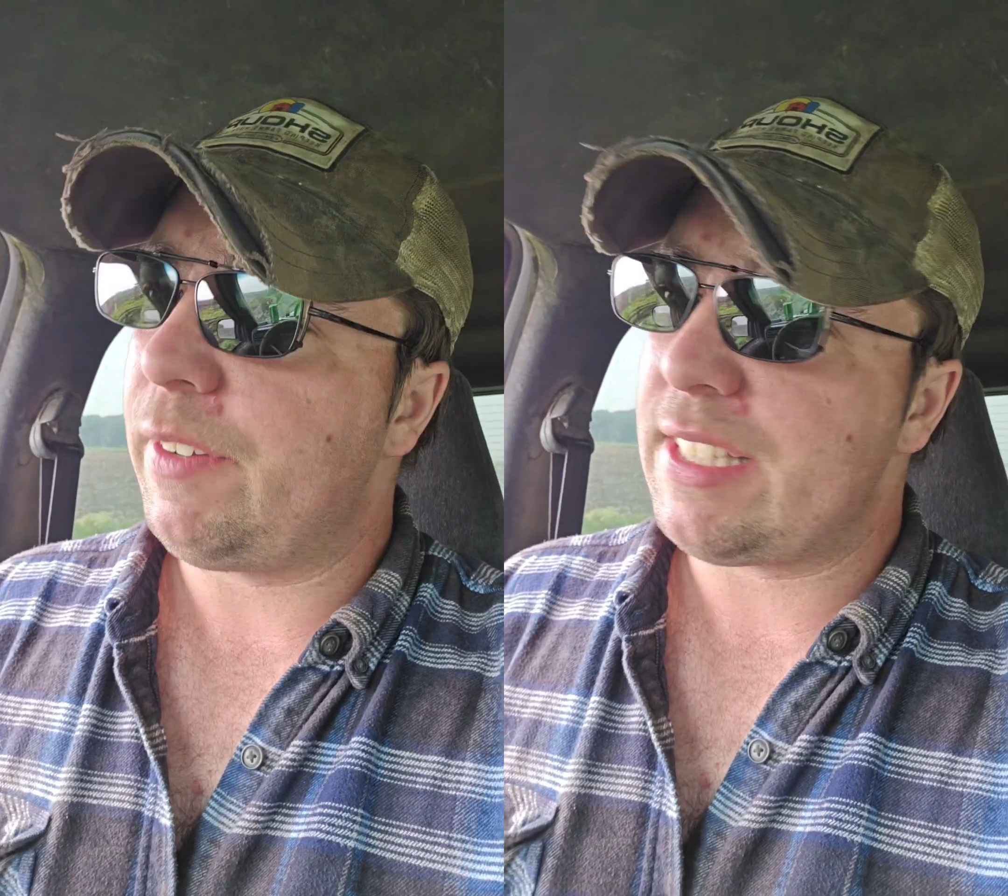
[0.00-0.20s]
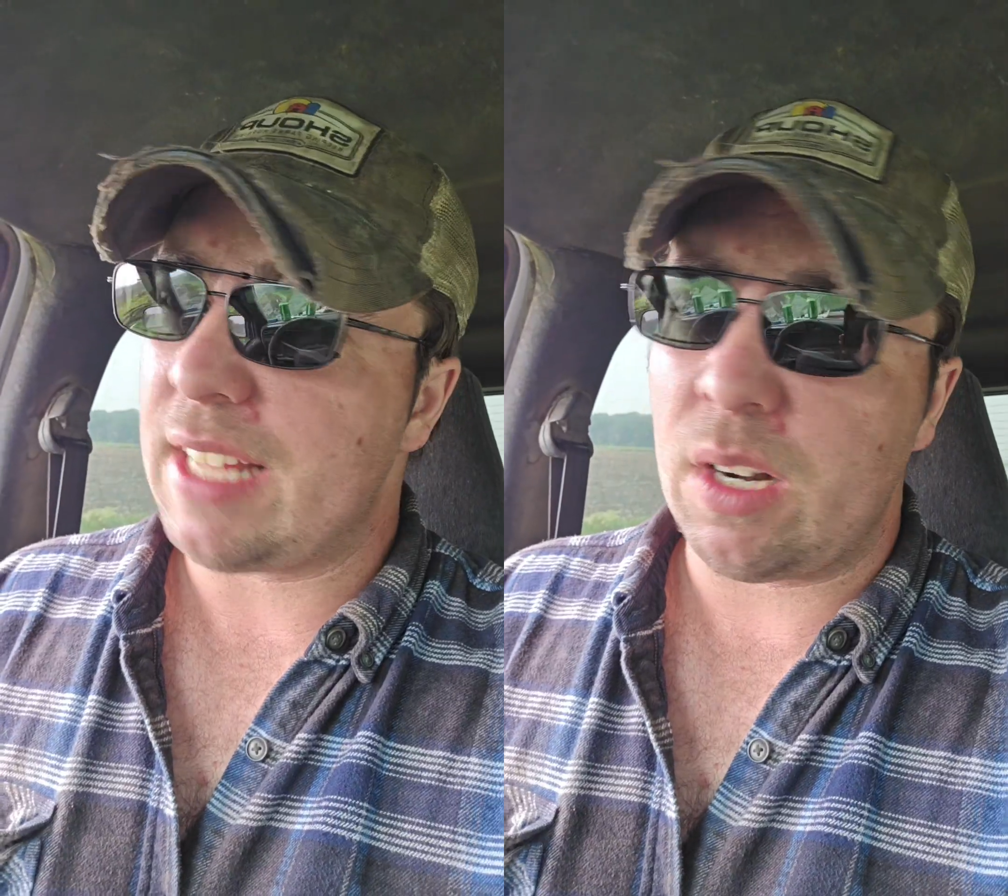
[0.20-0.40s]

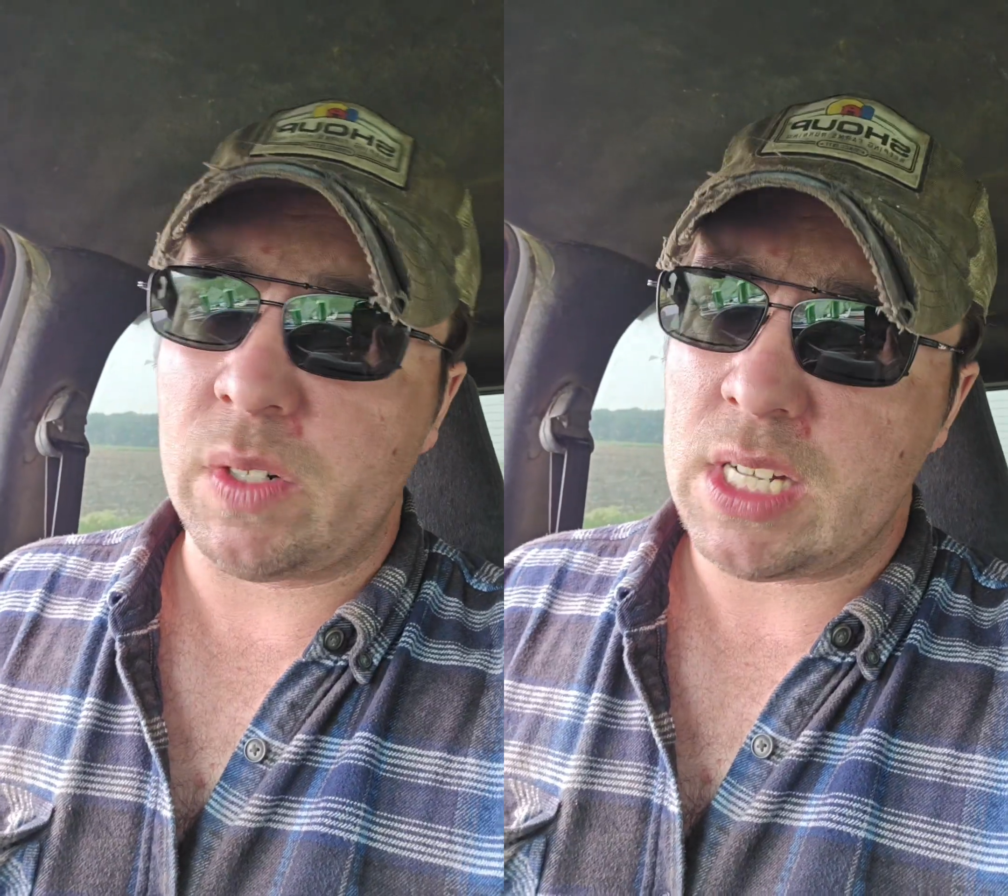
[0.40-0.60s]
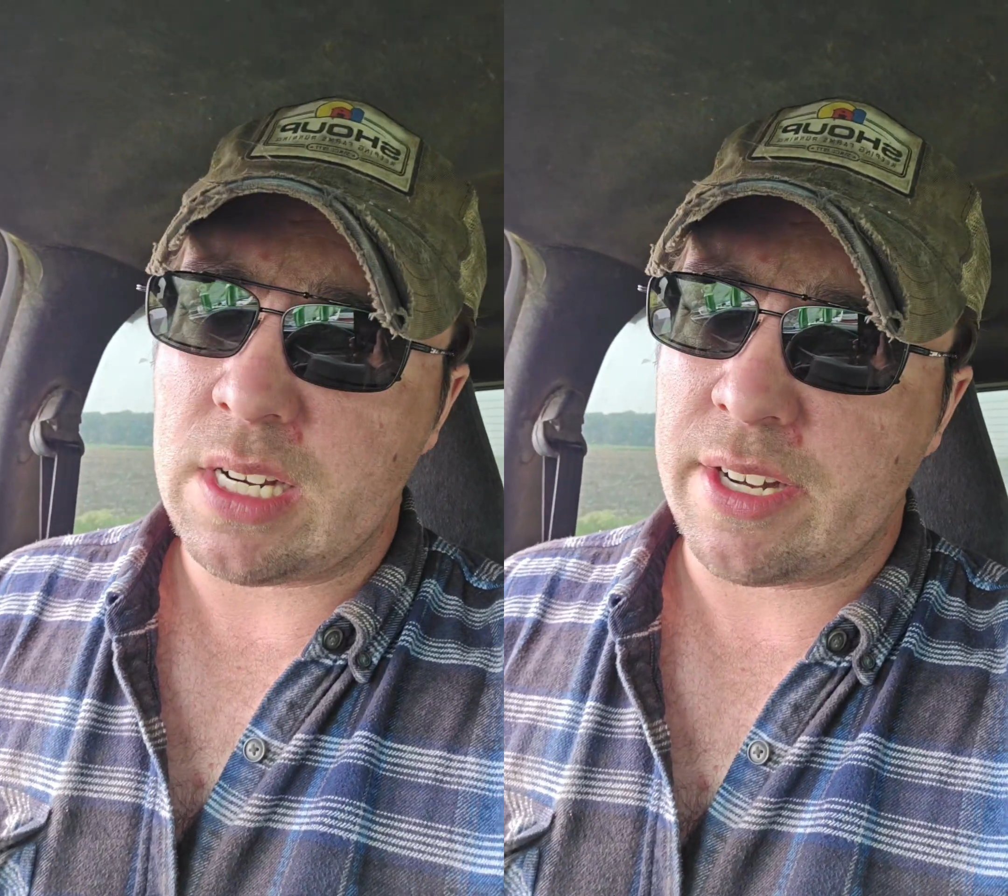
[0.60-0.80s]
If it's not
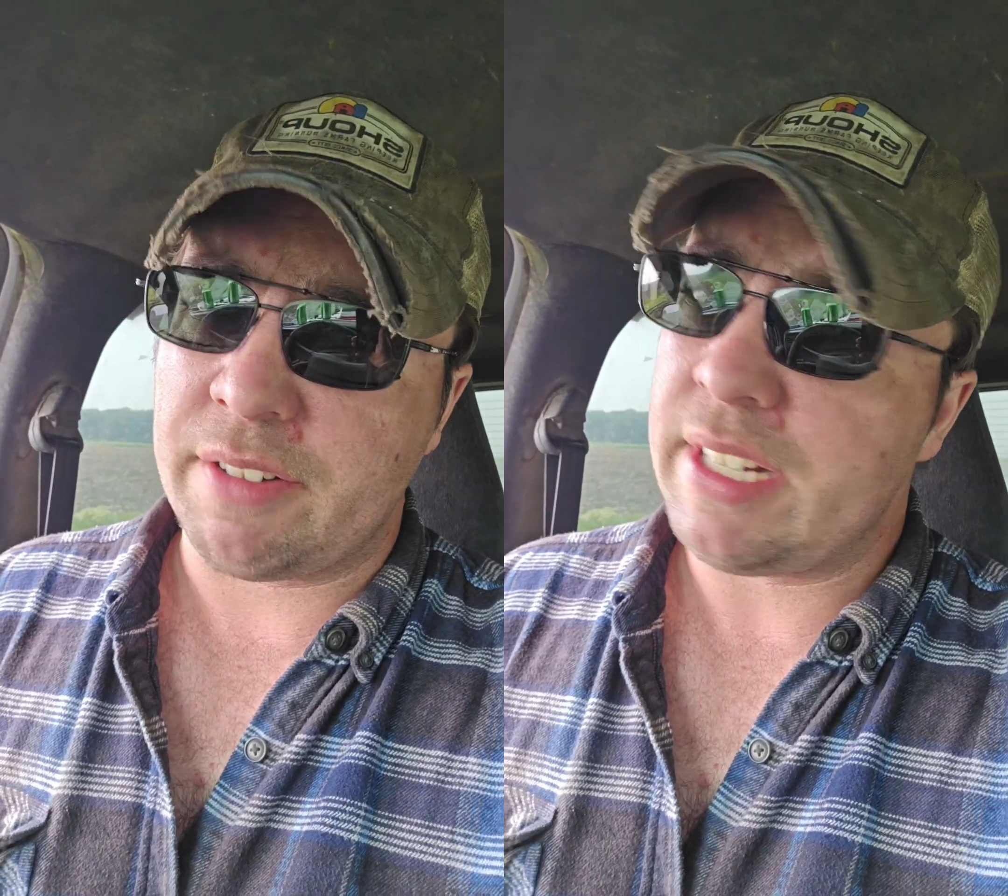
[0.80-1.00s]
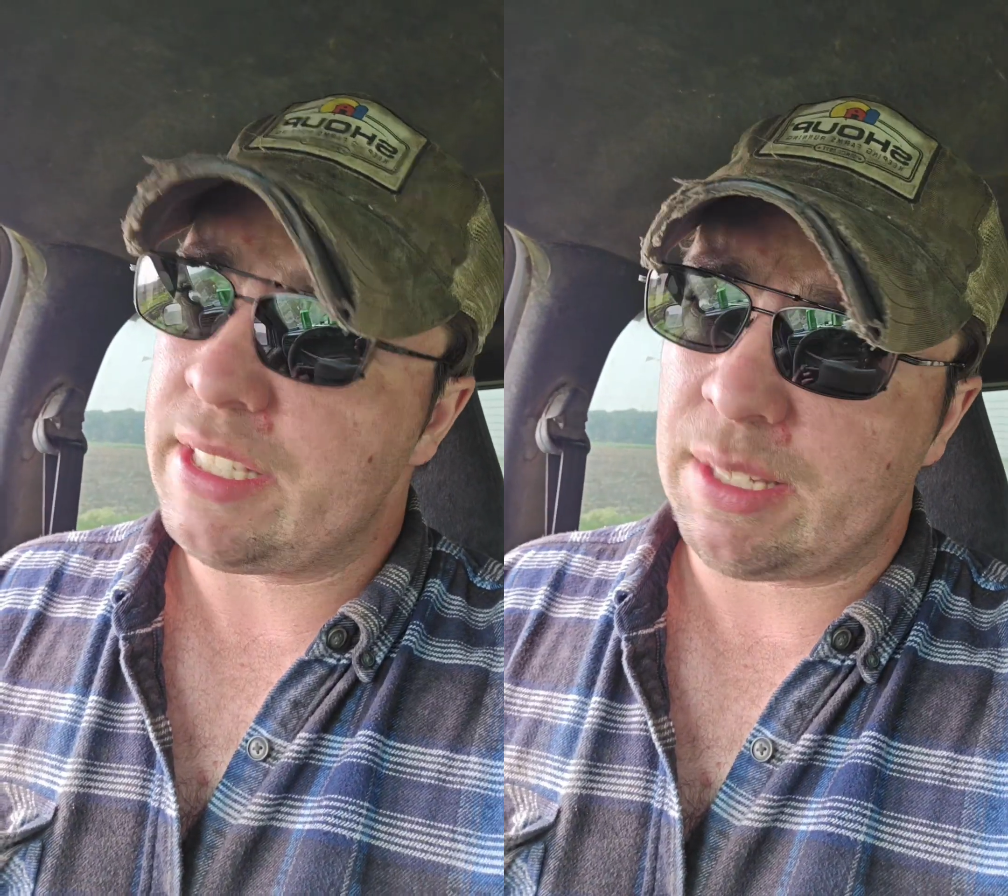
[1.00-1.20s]
over 100 degrees,